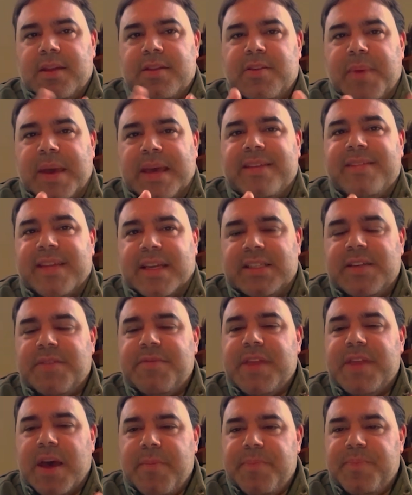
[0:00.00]
make sense
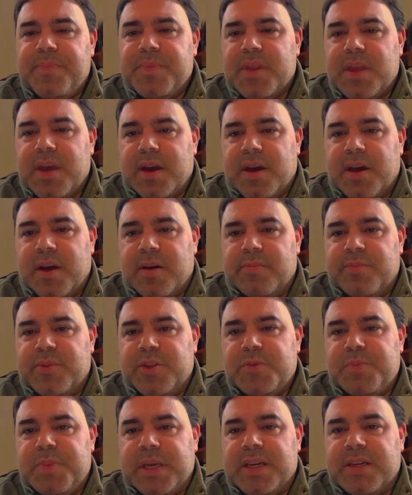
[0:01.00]
of them,
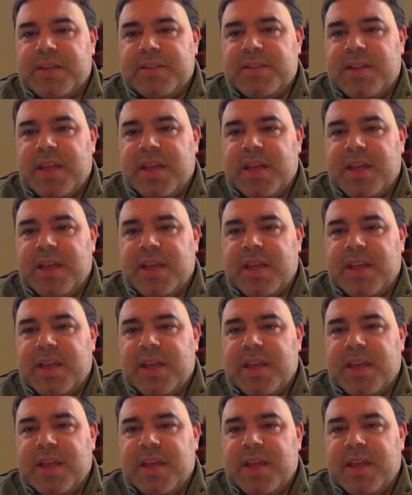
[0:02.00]
just because